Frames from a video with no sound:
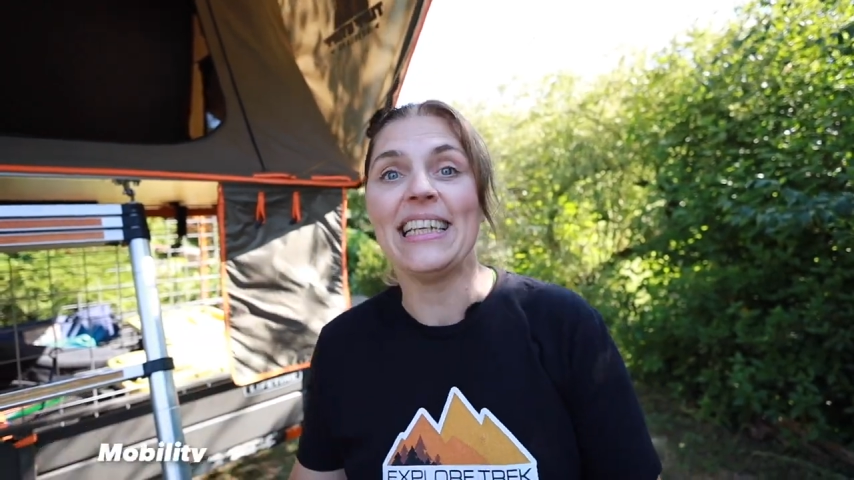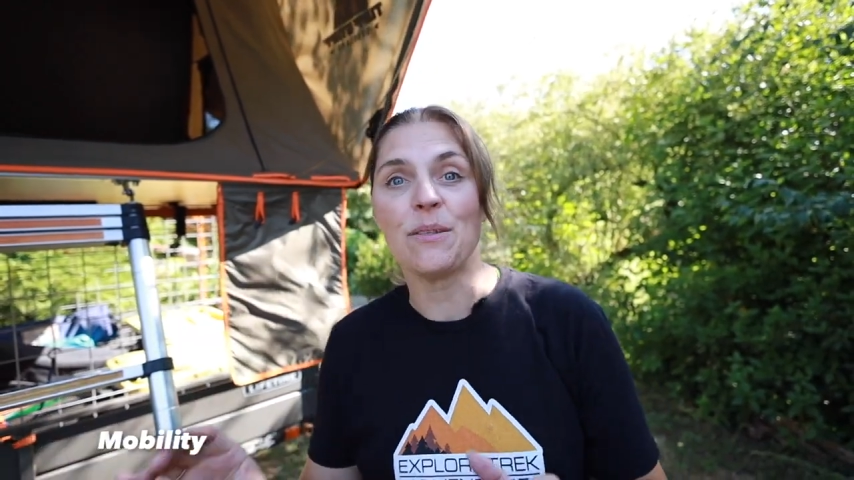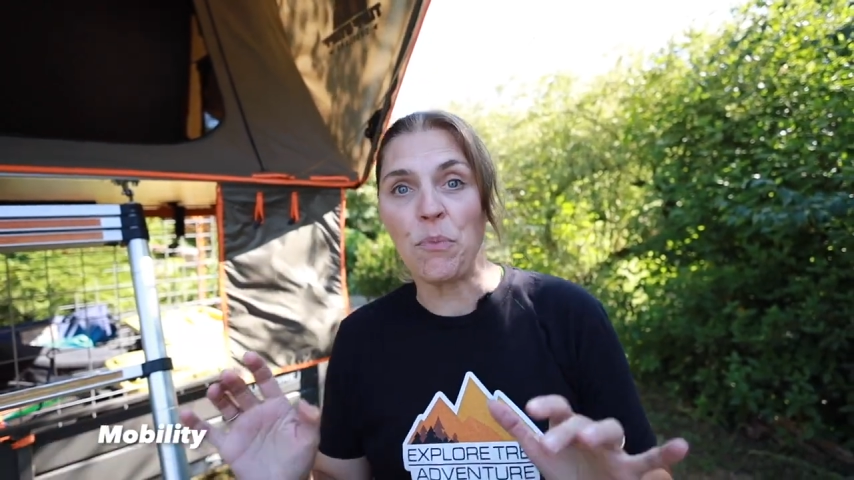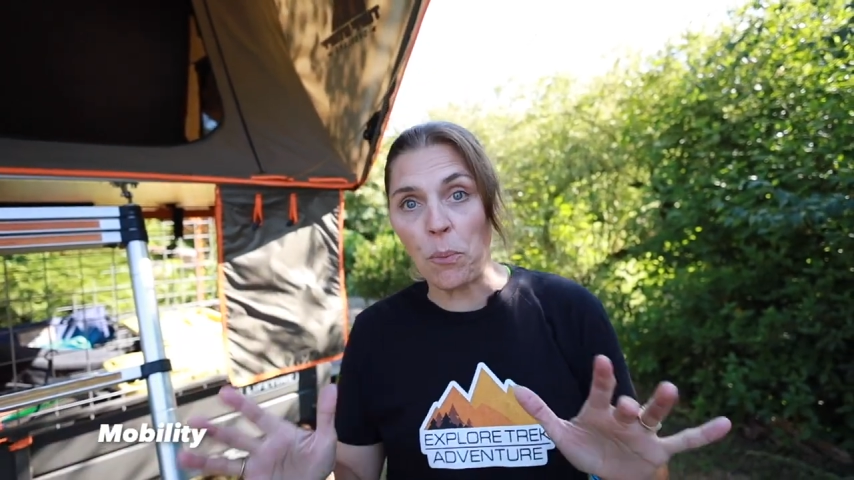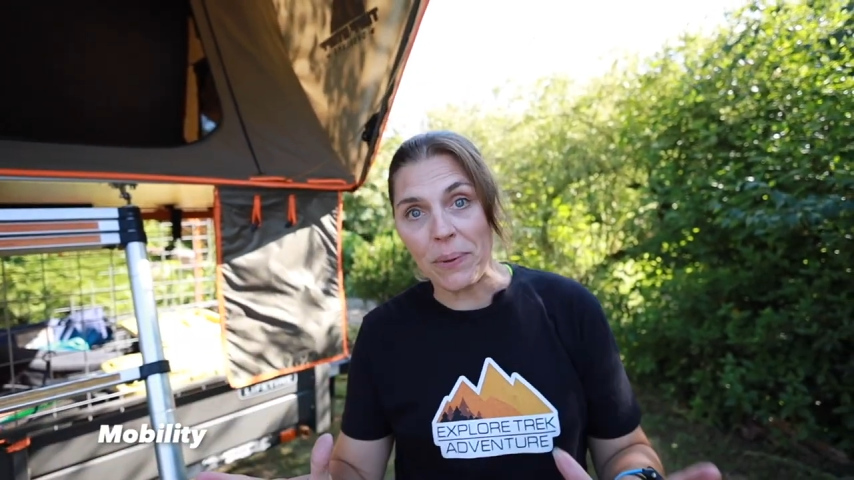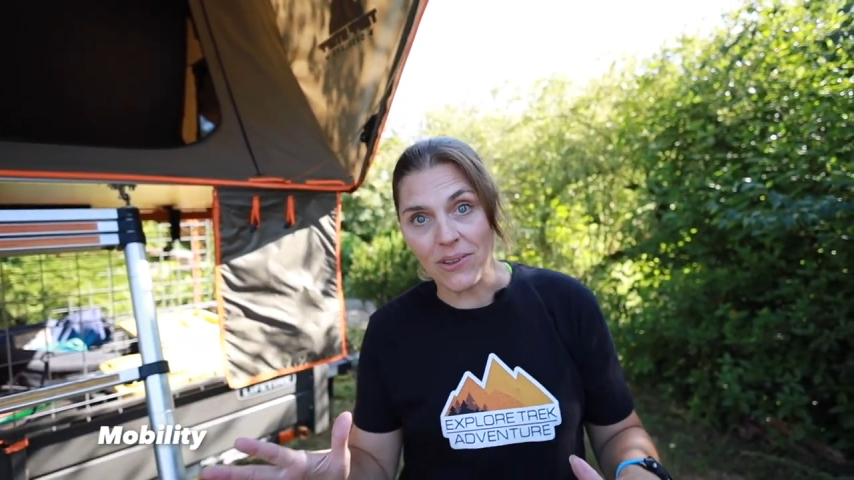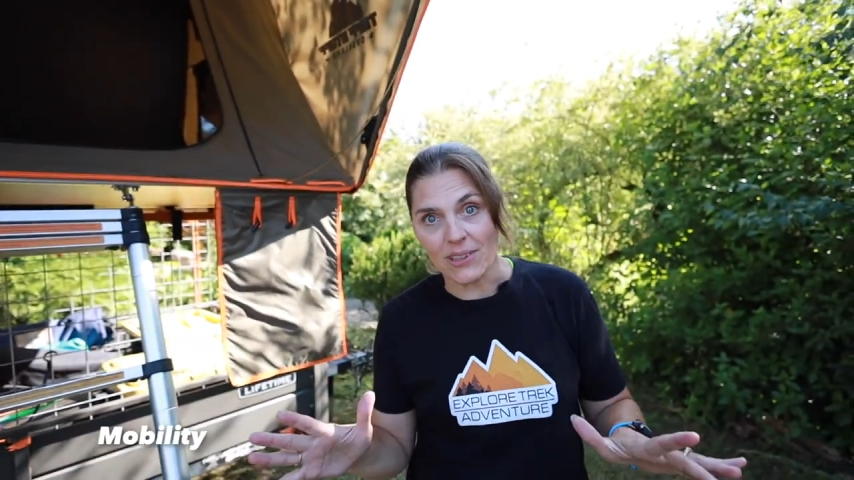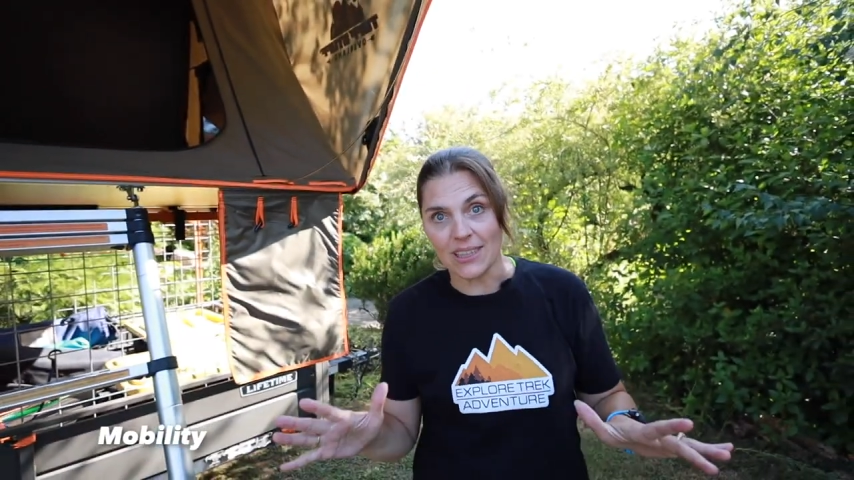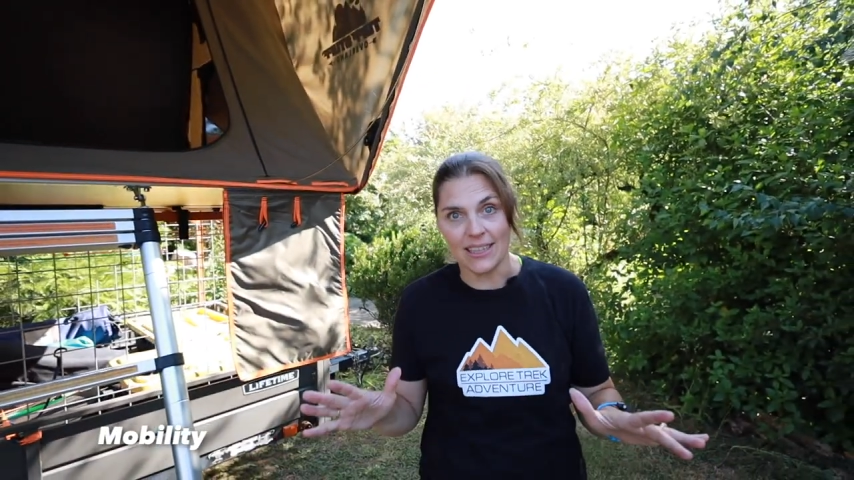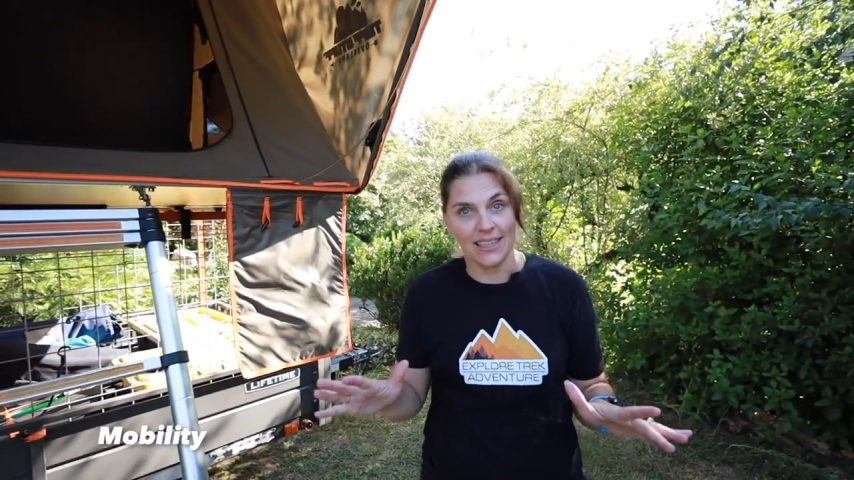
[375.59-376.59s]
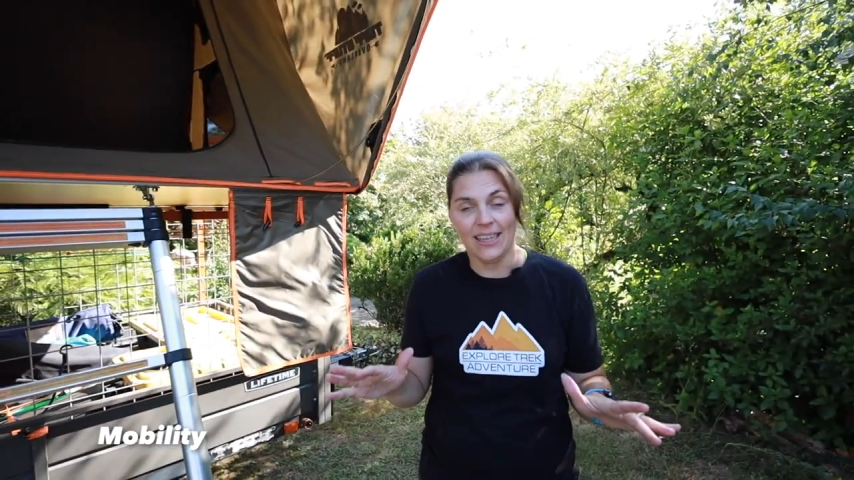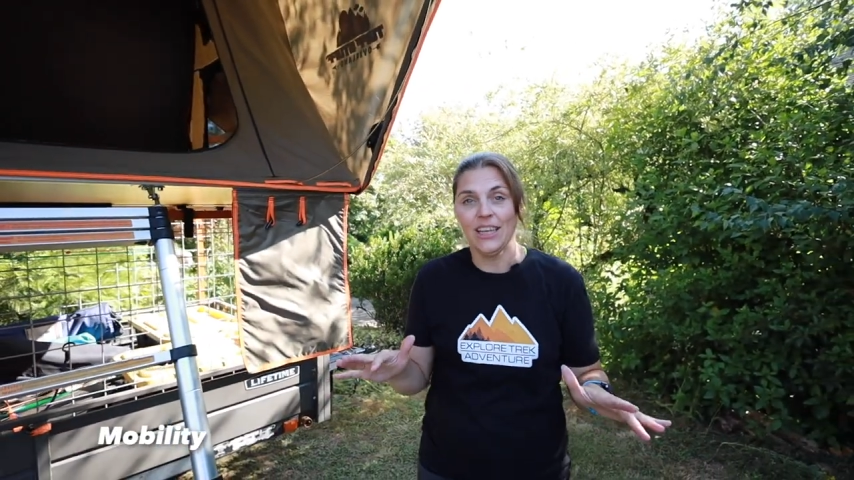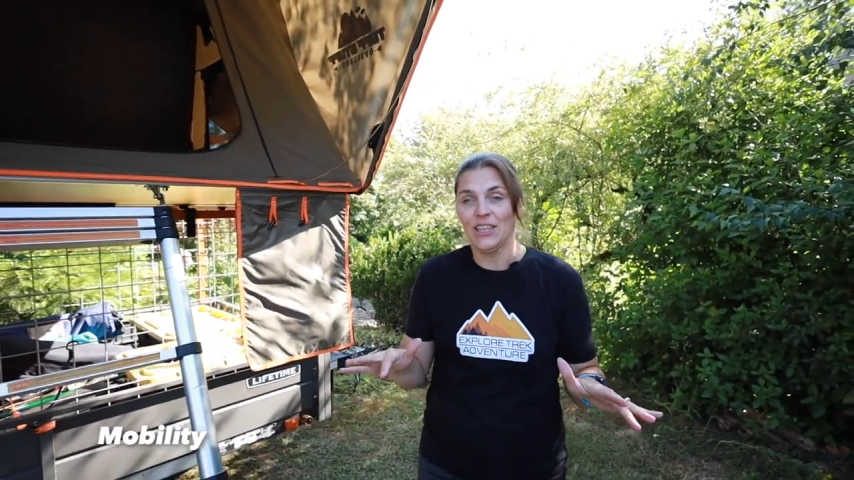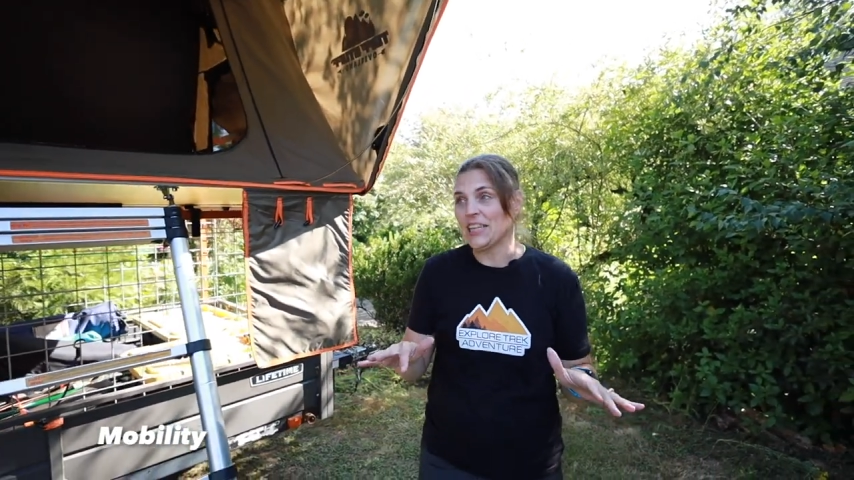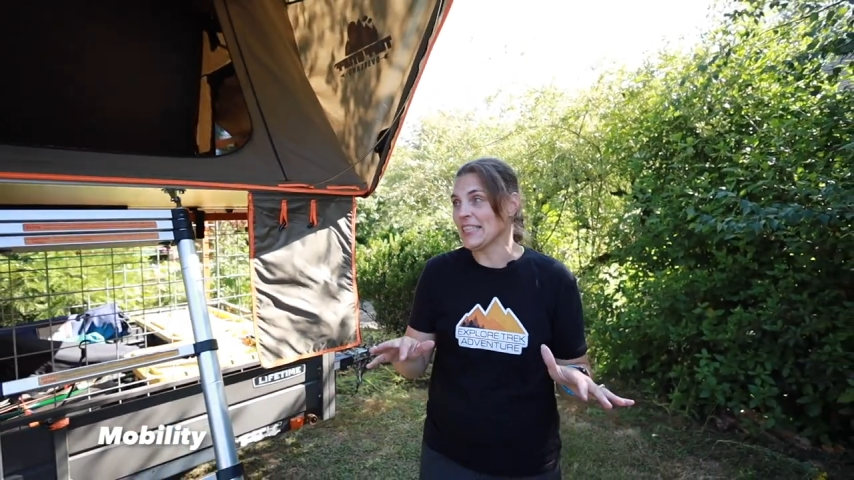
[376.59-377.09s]
is mobility.
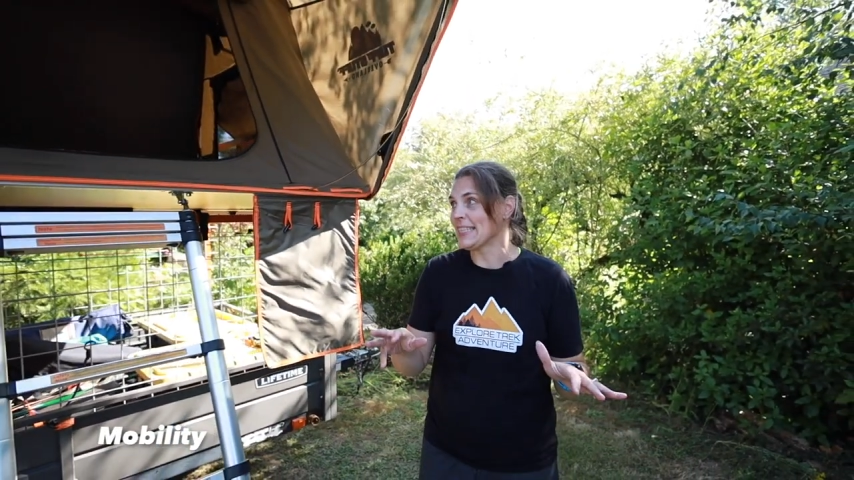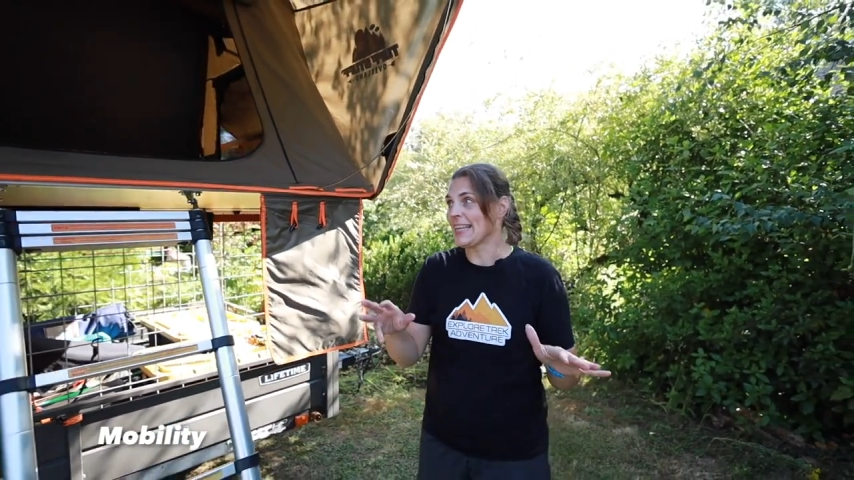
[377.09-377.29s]
You get to